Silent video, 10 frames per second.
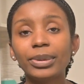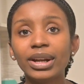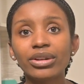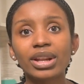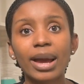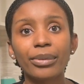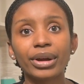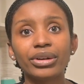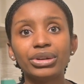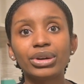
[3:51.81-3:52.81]
depending on your
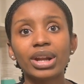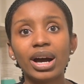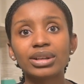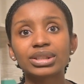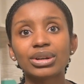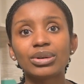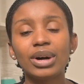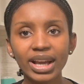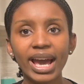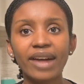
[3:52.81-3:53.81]
library, you can
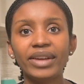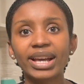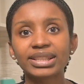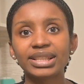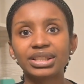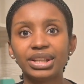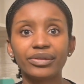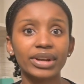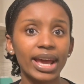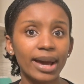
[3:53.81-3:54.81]
also have access to different